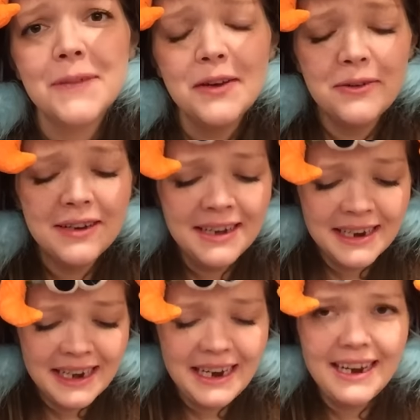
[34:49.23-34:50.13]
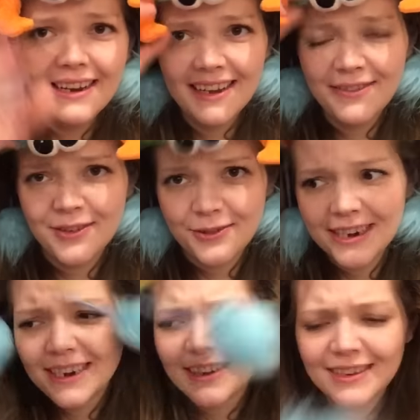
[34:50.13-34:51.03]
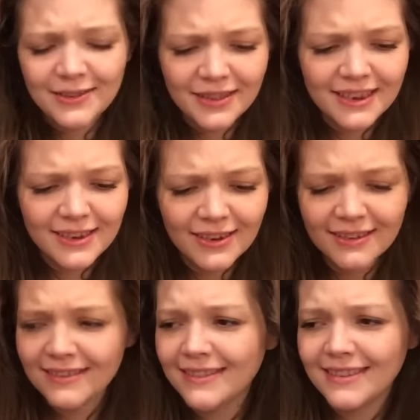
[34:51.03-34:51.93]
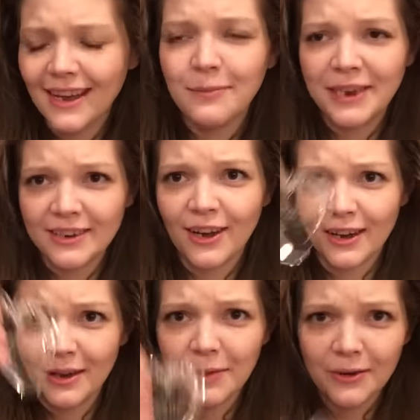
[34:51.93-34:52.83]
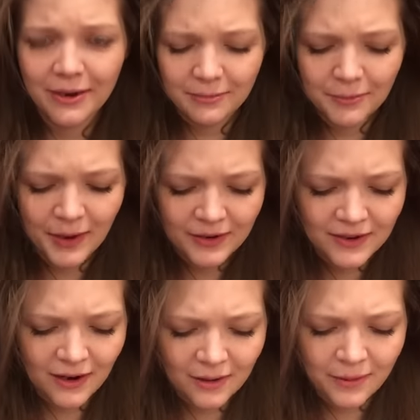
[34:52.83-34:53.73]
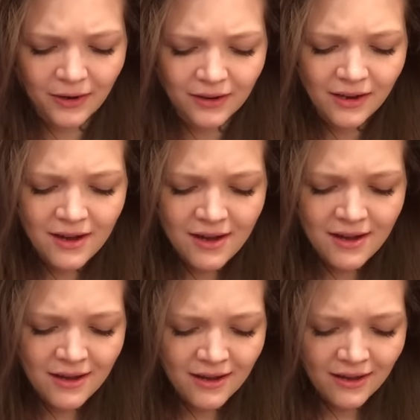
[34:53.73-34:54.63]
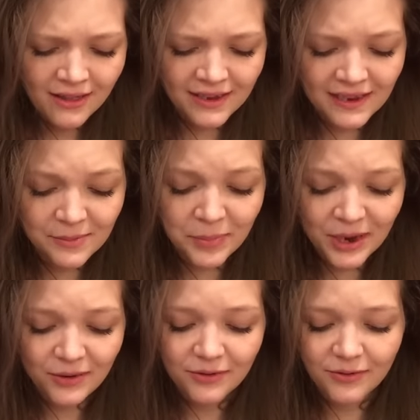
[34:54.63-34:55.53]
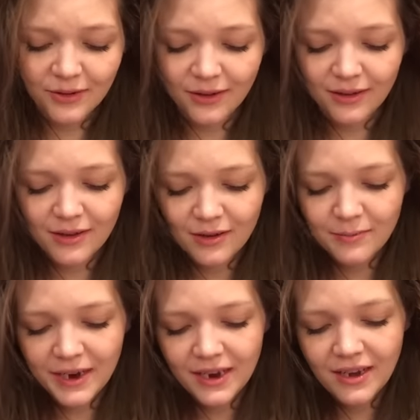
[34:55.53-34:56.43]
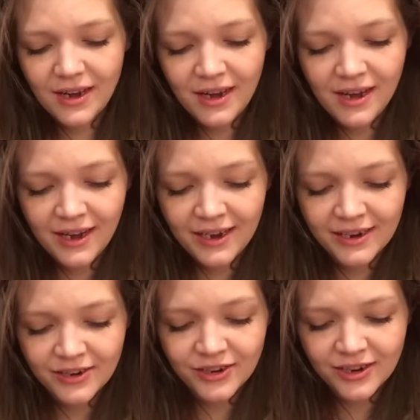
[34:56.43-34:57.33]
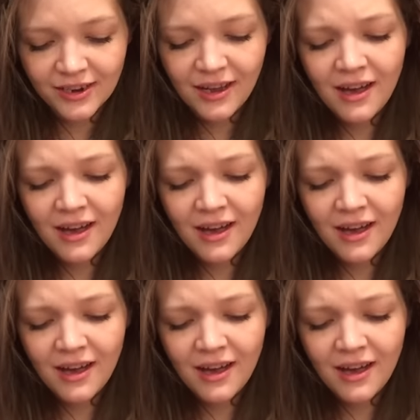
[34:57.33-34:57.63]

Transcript: Oh, honey. I feel ridiculous with this one. I mean, talking about what I'm about to talk about. This is beautiful. Oh, my gosh.